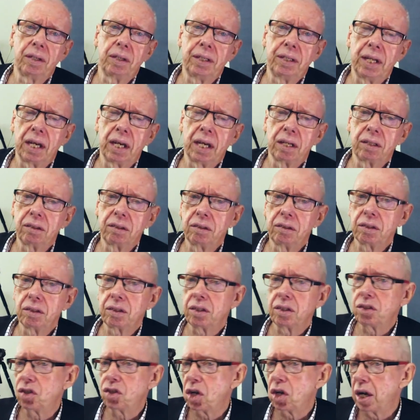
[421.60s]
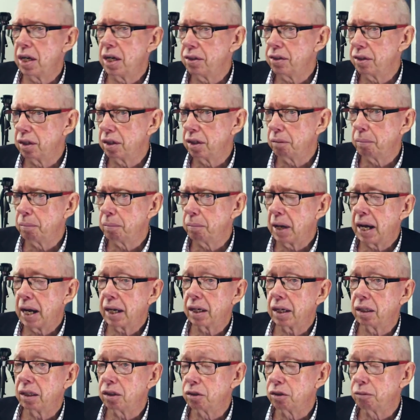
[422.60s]
down to just a change in the
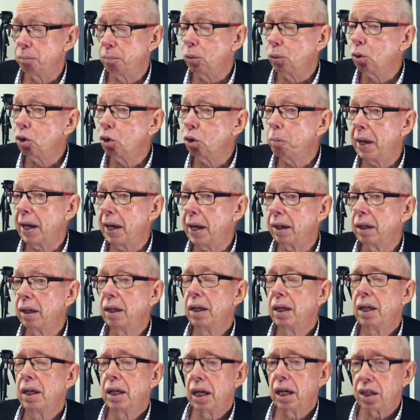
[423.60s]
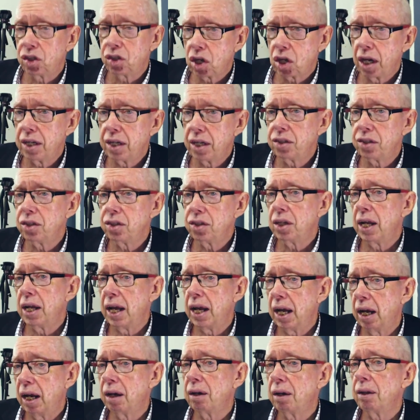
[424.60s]
market. It's more about a change in
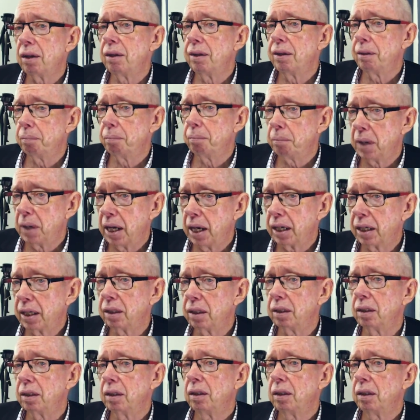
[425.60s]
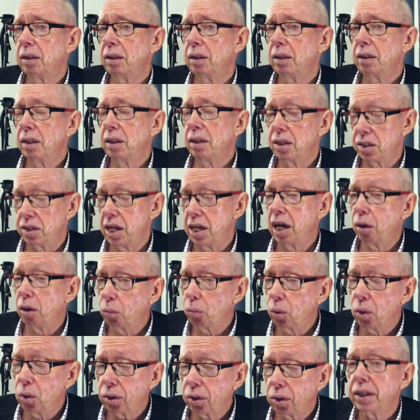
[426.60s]
how the market is now
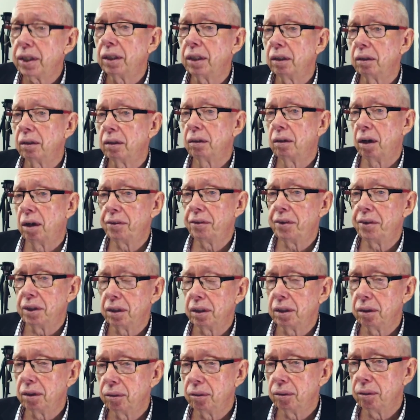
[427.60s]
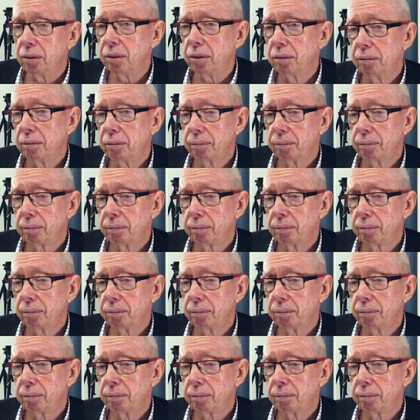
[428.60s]
working, I think, Kieran.